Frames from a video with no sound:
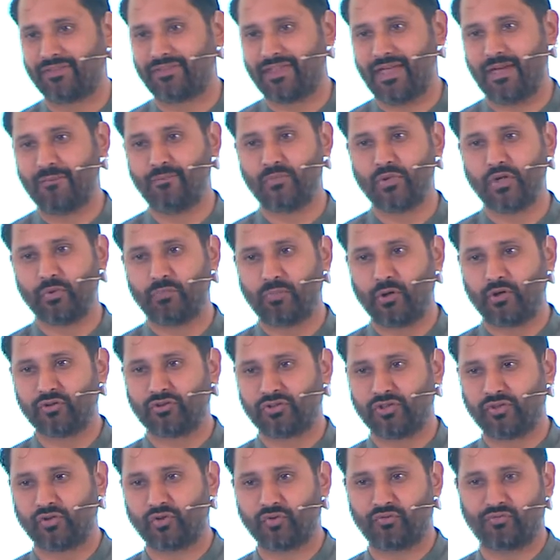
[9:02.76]
them, you're
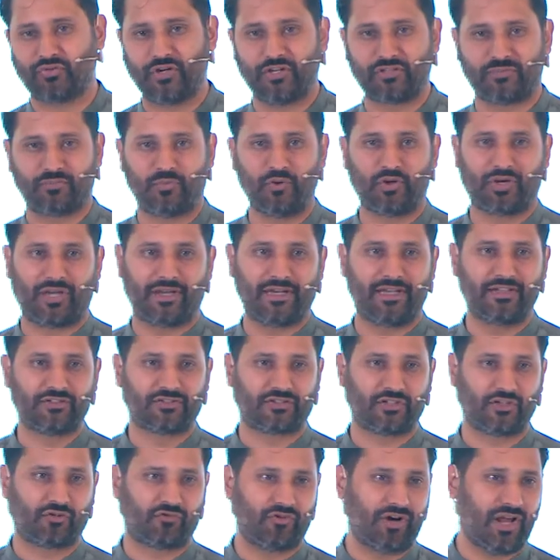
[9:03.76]
posting to Facebook and
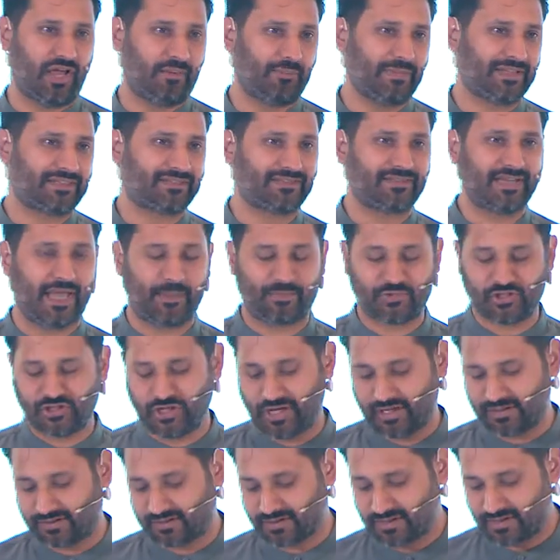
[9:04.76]
Instagram and
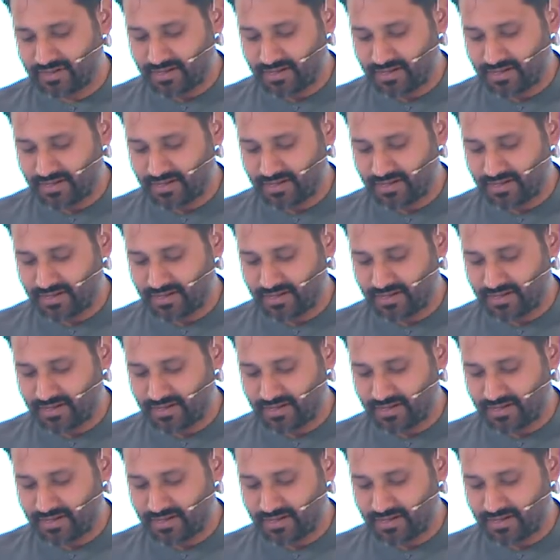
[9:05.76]
Snapchat.